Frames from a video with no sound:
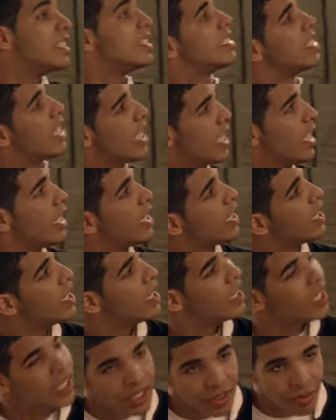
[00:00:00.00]
to say,
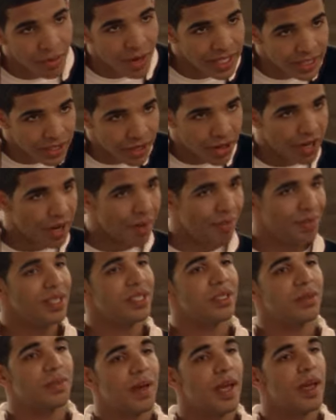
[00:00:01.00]
right there on that
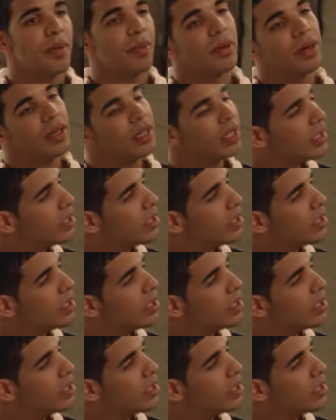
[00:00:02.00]
piece of paper.